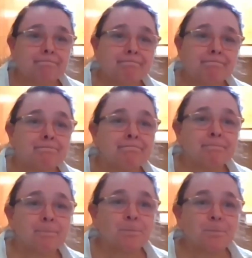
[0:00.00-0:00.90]

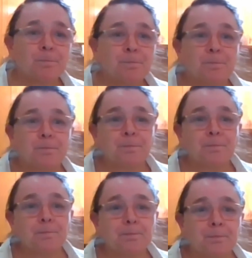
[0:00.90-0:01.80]

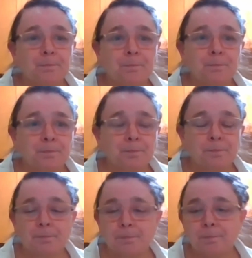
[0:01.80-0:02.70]

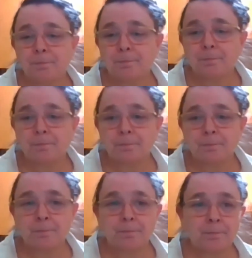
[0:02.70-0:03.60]

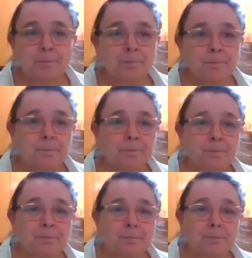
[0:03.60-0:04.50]

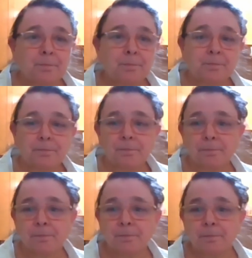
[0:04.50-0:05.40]

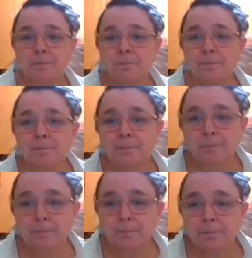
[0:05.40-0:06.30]

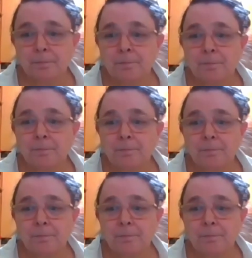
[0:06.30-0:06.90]
No one is speaking in this clip.